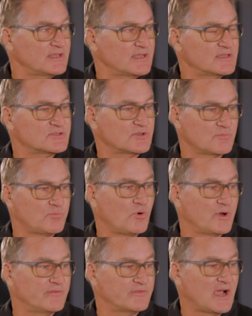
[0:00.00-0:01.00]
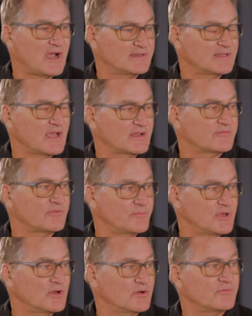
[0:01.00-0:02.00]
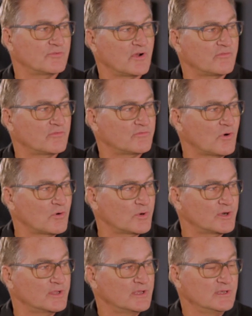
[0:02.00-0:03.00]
is their point of contact from here and forever forward.